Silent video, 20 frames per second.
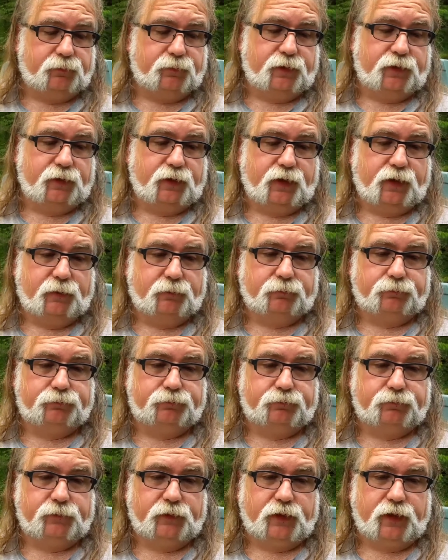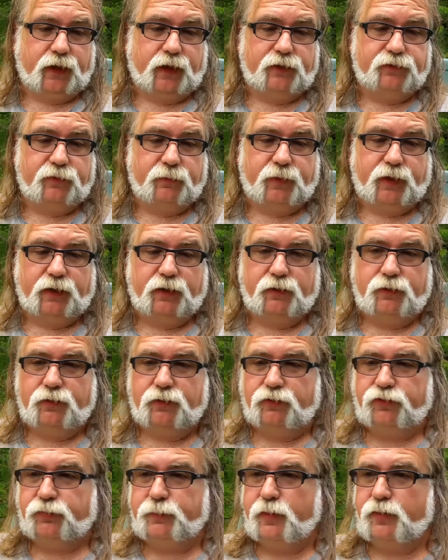And guys at my
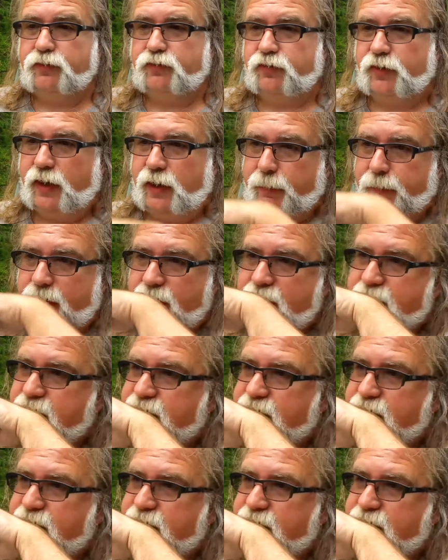local smoke shop